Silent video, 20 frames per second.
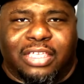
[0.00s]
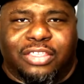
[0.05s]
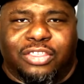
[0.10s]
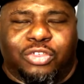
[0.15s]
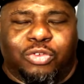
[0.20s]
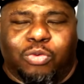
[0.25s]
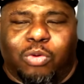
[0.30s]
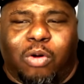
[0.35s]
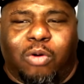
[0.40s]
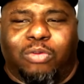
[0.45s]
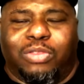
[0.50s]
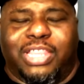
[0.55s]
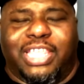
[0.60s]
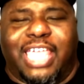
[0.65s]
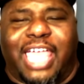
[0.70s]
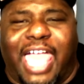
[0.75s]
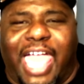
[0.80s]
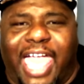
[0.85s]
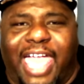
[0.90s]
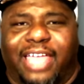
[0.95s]
You
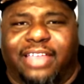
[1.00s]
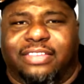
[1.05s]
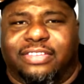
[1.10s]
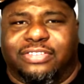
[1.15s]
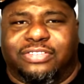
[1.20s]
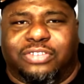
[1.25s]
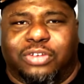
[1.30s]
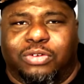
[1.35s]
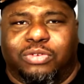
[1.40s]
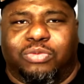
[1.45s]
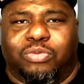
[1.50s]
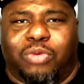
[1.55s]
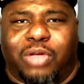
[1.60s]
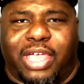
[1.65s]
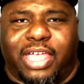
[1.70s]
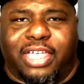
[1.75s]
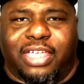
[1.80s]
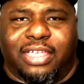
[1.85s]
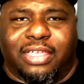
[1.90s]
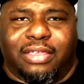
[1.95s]
only act a certain
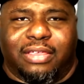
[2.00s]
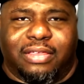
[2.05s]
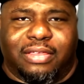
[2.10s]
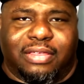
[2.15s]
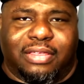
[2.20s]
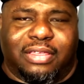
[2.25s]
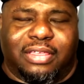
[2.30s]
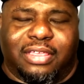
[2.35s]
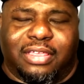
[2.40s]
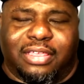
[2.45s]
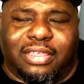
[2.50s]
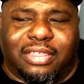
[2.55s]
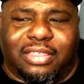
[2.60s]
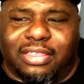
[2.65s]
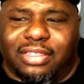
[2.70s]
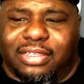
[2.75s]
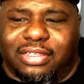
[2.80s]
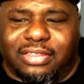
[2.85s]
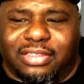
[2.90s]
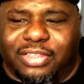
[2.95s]
way
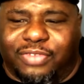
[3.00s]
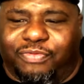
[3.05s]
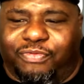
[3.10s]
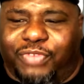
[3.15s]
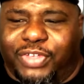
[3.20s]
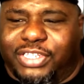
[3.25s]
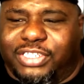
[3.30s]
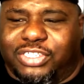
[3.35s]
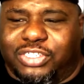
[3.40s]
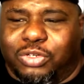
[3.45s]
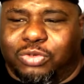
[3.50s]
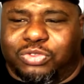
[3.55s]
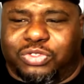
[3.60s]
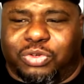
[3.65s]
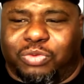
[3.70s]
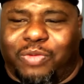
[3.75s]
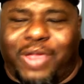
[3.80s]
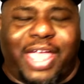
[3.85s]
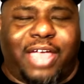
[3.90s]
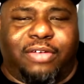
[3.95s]
that fits your
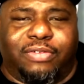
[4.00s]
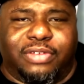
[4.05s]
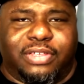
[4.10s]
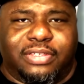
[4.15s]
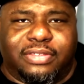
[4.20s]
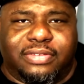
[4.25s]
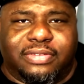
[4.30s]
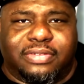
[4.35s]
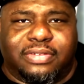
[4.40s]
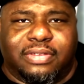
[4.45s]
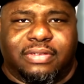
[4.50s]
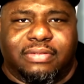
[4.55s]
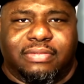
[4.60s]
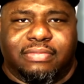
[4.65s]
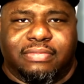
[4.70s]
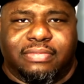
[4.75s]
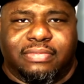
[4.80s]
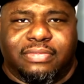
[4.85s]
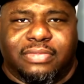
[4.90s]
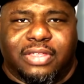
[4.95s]
surroundings.
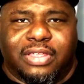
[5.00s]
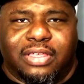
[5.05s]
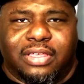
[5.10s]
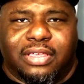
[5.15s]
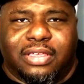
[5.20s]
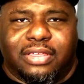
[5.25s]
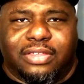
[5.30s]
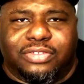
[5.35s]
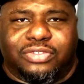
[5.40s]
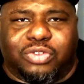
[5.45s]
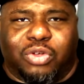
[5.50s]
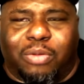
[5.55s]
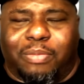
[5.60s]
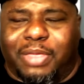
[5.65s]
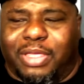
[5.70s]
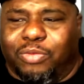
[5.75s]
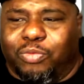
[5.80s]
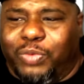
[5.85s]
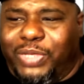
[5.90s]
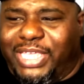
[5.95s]
So, I
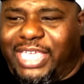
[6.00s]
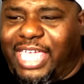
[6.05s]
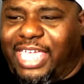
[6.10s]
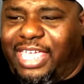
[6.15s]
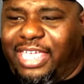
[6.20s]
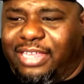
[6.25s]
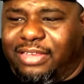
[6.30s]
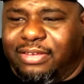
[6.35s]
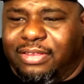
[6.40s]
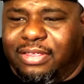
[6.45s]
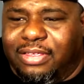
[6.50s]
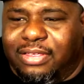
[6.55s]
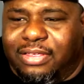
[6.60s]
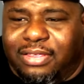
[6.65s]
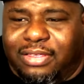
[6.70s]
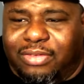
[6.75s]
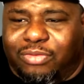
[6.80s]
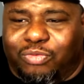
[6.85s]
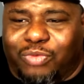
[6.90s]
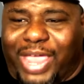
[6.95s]
mean, we can't
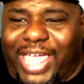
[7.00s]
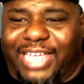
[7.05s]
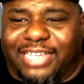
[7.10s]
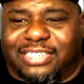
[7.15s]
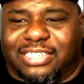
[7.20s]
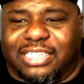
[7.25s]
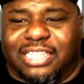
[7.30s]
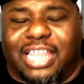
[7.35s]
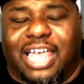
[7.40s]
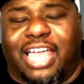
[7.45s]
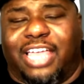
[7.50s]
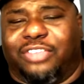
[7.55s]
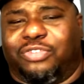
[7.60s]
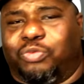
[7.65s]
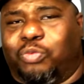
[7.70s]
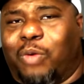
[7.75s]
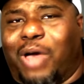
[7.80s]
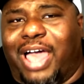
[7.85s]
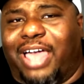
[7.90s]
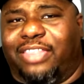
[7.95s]
rationalize
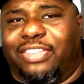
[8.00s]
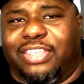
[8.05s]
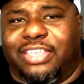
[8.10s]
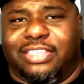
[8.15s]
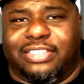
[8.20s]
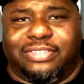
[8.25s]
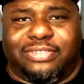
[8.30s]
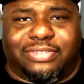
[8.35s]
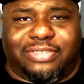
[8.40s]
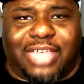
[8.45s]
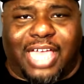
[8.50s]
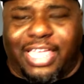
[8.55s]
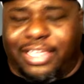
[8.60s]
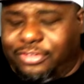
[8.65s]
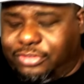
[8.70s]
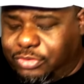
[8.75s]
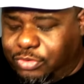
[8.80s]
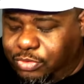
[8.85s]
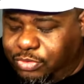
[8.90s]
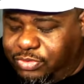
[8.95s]
why these high
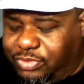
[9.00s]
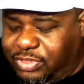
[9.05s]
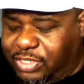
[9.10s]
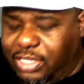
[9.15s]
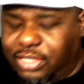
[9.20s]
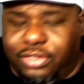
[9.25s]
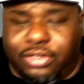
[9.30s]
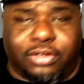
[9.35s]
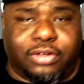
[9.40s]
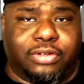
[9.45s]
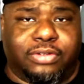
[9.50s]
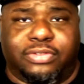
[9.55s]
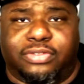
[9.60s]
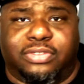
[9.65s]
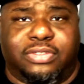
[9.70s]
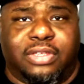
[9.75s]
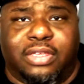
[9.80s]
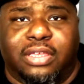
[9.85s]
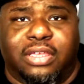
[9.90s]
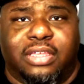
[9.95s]
school
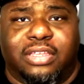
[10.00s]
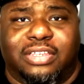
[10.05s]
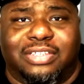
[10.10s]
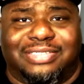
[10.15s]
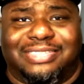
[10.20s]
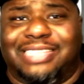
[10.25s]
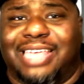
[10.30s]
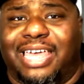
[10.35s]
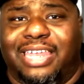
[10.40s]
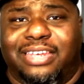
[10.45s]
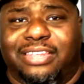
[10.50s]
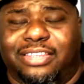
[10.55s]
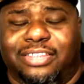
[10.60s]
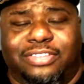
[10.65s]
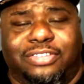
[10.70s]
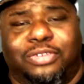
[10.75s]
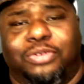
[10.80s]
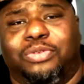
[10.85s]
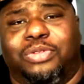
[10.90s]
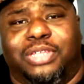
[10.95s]
seniors decided to
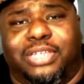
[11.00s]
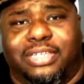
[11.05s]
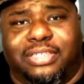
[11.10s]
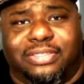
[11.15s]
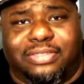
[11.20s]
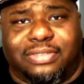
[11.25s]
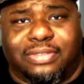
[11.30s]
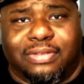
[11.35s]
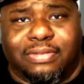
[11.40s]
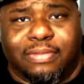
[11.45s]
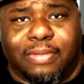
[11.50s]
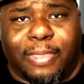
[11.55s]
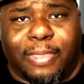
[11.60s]
do this,